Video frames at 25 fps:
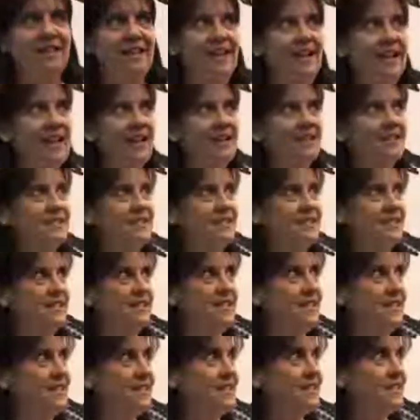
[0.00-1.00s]
they had to
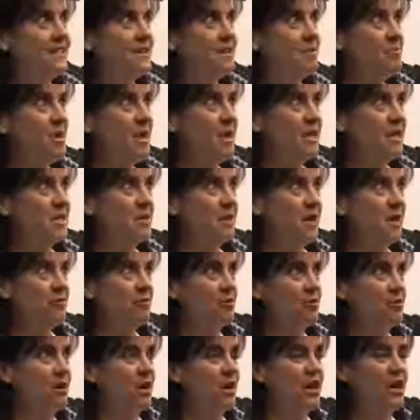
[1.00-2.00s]
send it back to get
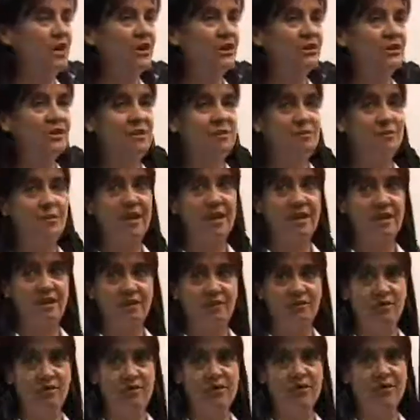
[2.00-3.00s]
repaired, and we,
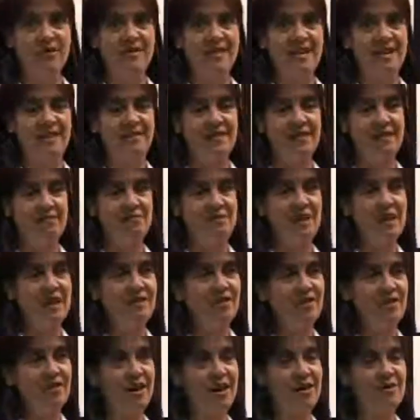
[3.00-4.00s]
of course, had them pay
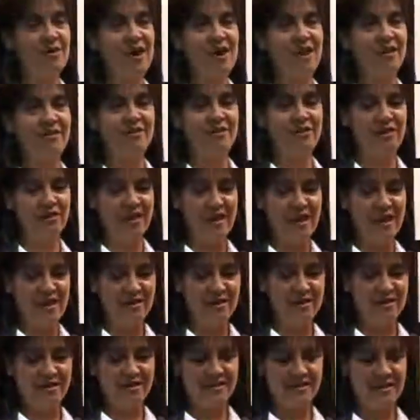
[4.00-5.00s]
for that out of their
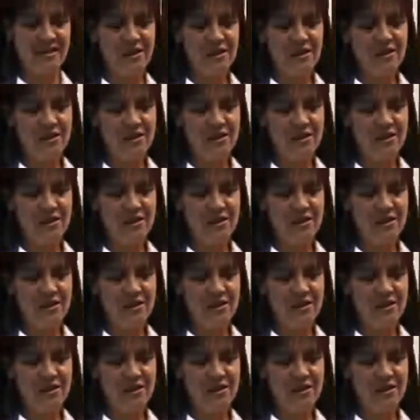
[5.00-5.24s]
allowance.